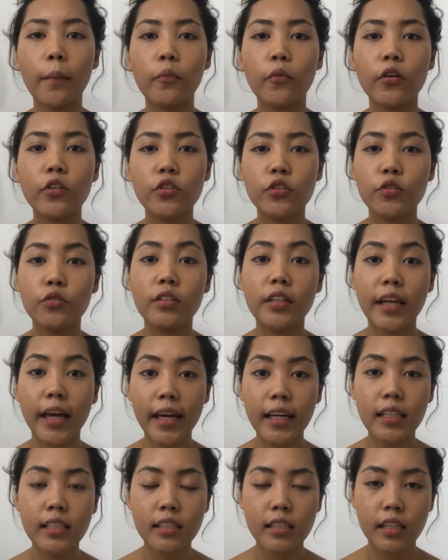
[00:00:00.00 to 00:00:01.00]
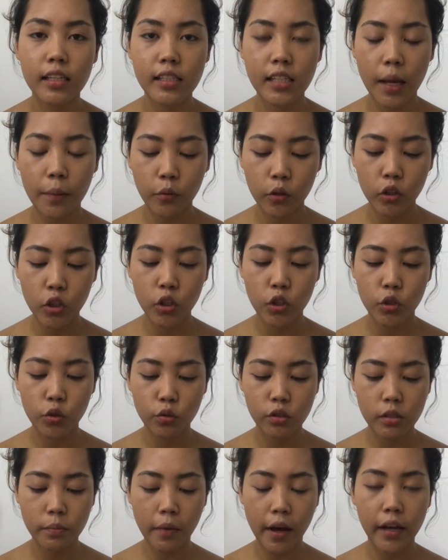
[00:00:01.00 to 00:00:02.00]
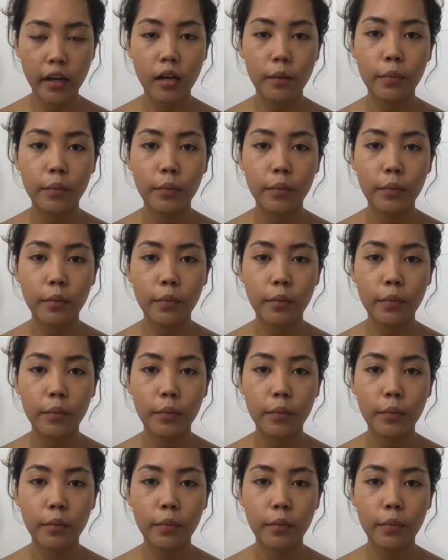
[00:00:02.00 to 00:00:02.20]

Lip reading: I'm going to do next is I'm going to use my